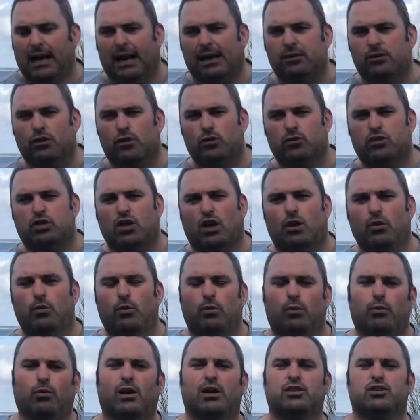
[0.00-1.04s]
and also
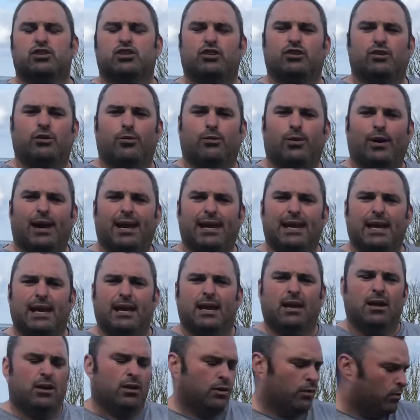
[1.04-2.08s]
whilst you're away,
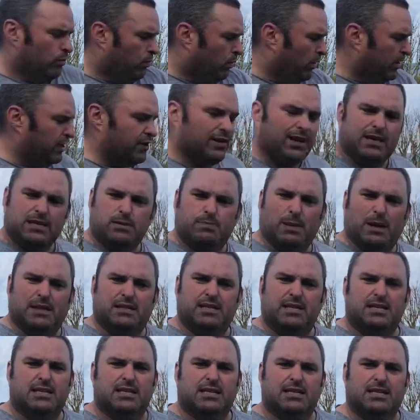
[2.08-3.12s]
what you're
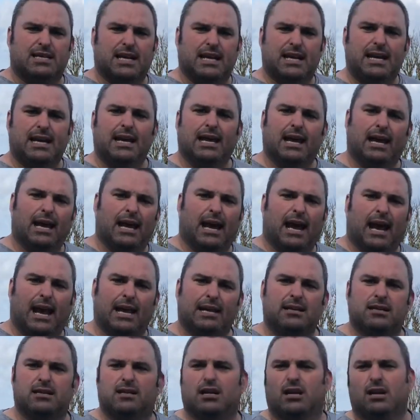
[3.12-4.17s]
expected to see
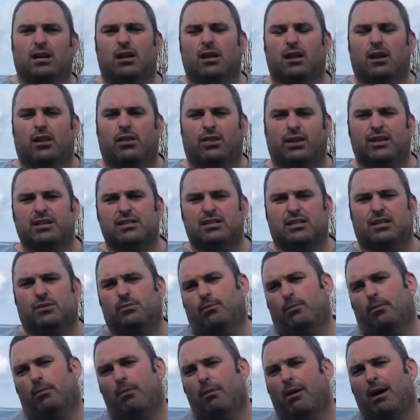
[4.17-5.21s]
and things
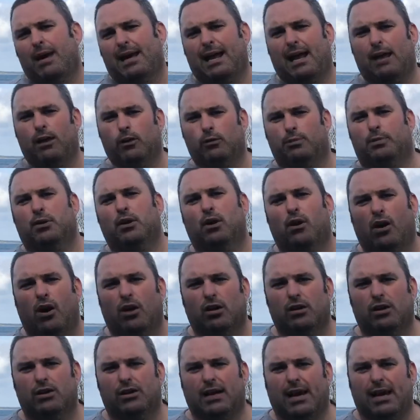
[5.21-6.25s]
that might help your
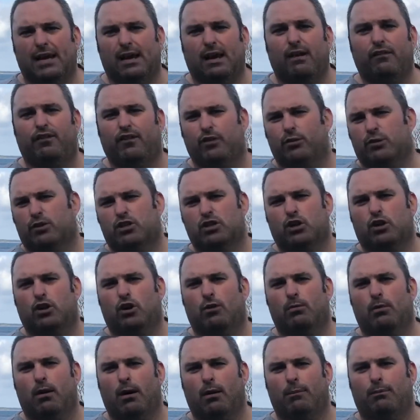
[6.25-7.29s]
holiday if you were to
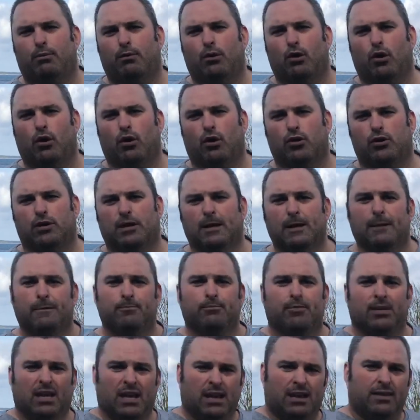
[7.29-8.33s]
come abroad.
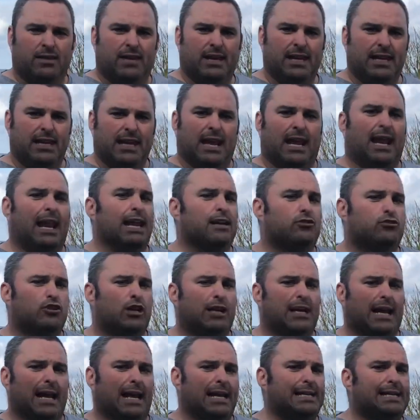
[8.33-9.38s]
The
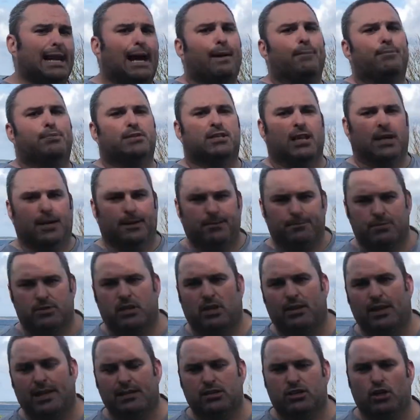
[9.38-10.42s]
electric adapter,
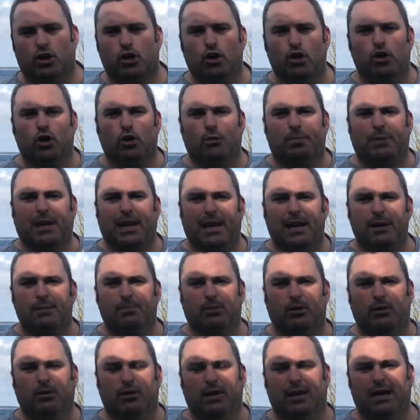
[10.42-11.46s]
so that's the hookup
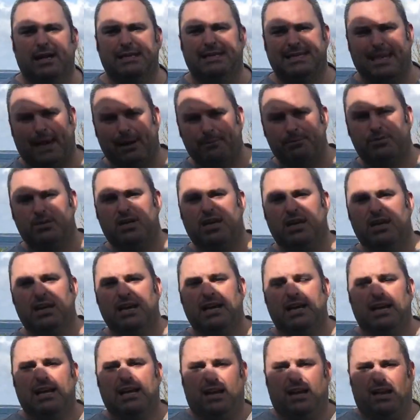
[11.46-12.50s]
cable adapter,
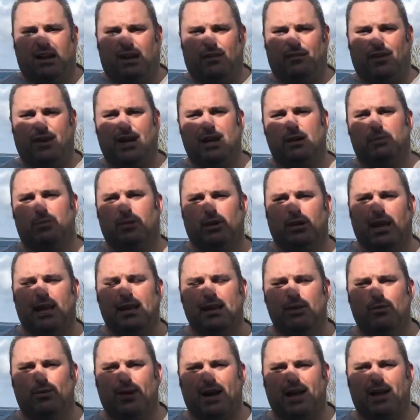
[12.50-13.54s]
available
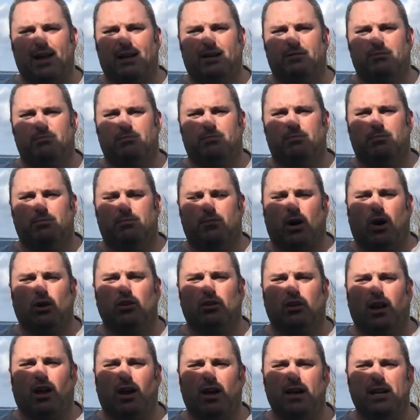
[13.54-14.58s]
anywhere
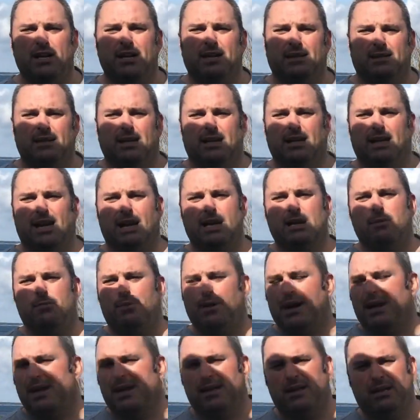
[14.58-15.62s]
online,
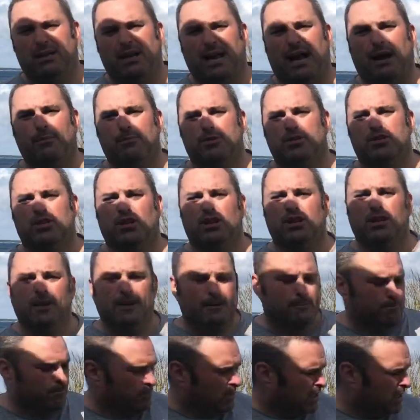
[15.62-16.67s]
eBay and Amazon,
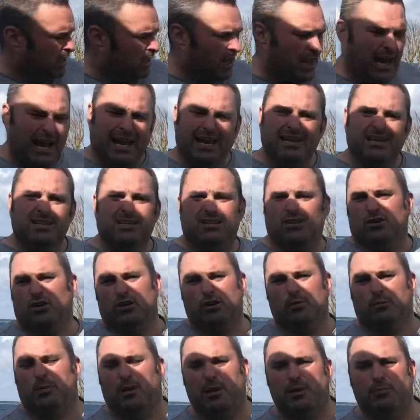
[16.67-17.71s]
and
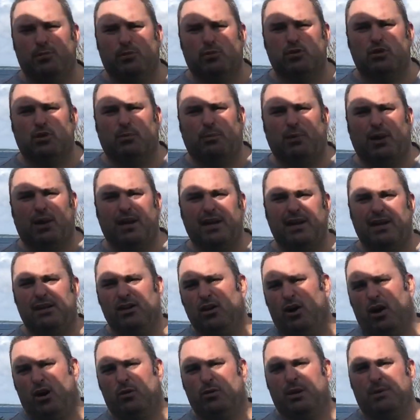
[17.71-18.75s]
other people supply it,
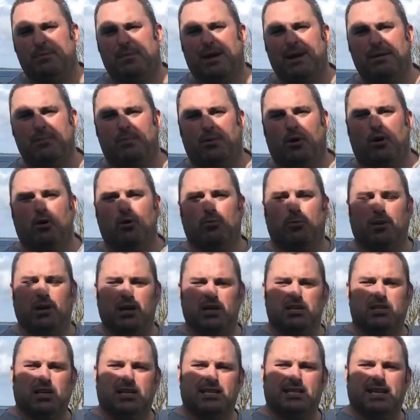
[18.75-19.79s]
not only Maypole, but
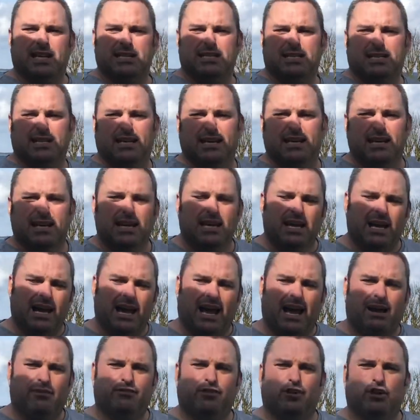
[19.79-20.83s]
as I said to you,
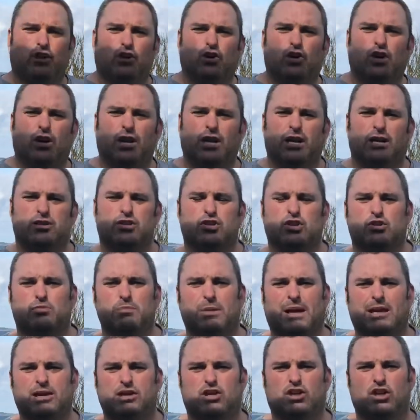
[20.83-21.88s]
have a look and just
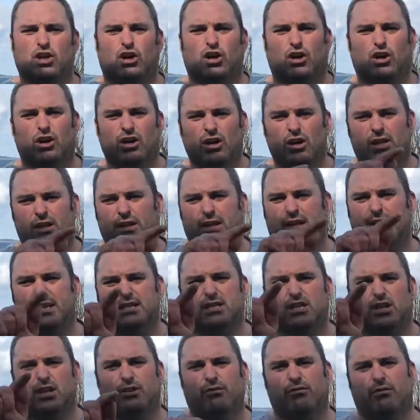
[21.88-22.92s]
make sure that
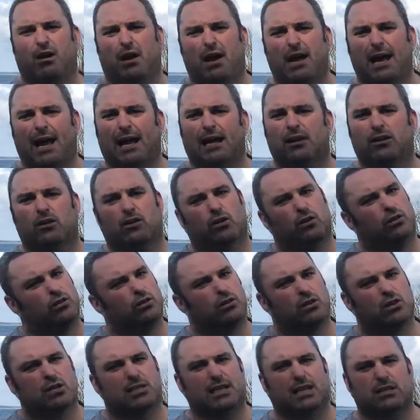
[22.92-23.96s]
it's at the right angle,
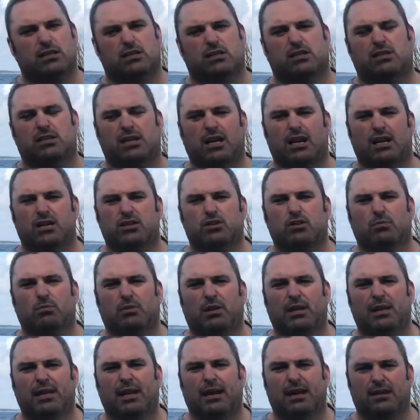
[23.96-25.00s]
because that's
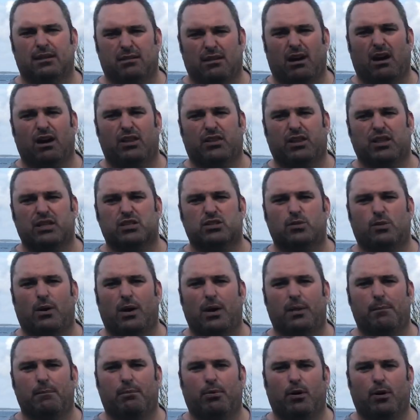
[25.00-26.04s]
something that I think is
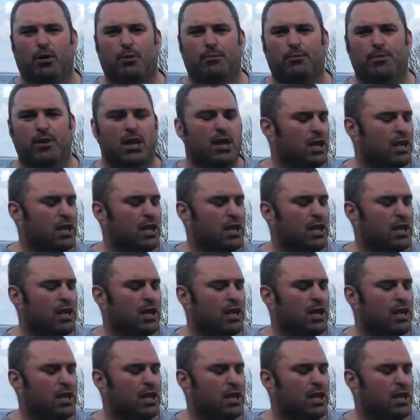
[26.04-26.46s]
quite important.